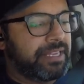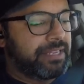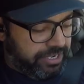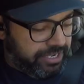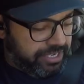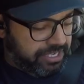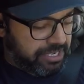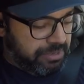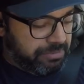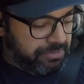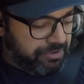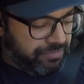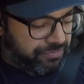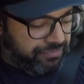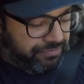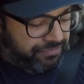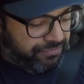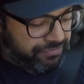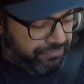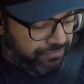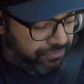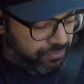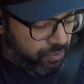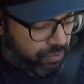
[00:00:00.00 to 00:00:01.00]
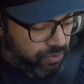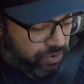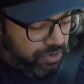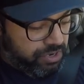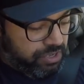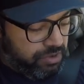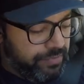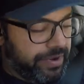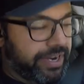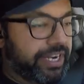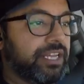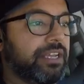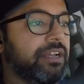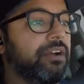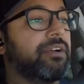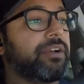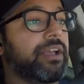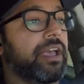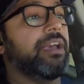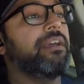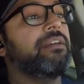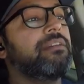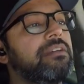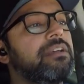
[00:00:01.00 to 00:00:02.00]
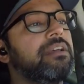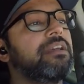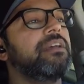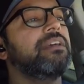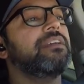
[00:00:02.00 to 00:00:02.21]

All right, number four already, okay.